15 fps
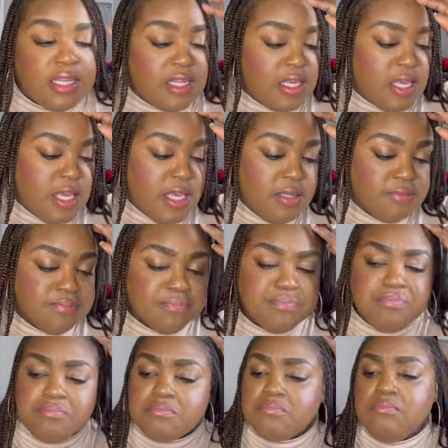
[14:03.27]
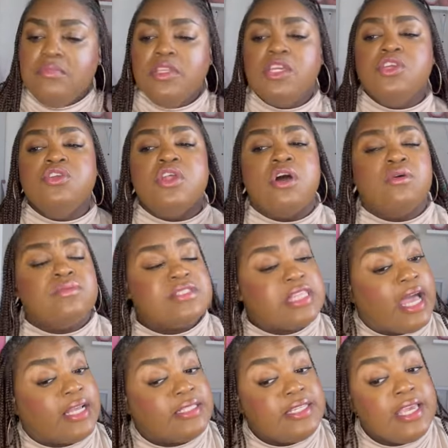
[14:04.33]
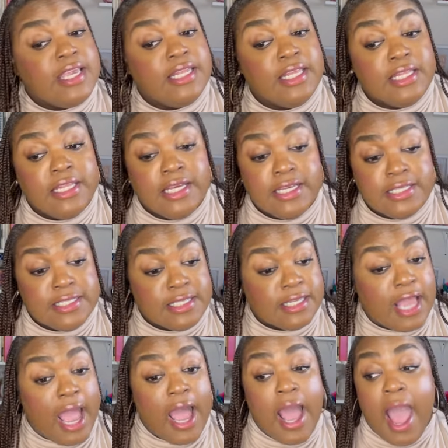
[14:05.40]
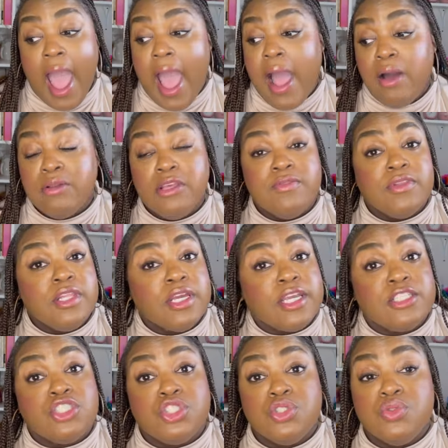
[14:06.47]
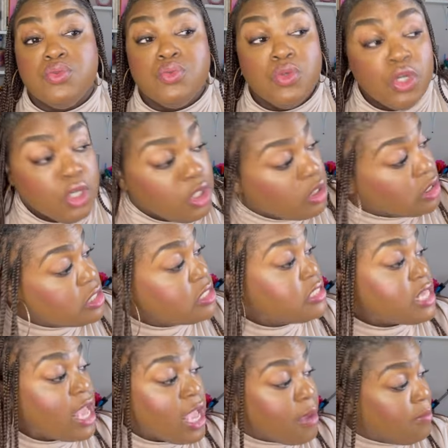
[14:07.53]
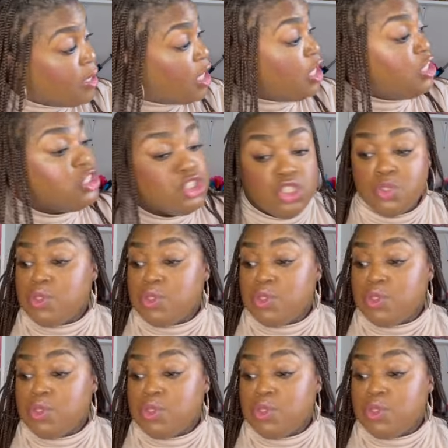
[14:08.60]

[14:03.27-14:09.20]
he, you know, was like, Teenie, listen, I don't even look at you the same, because, you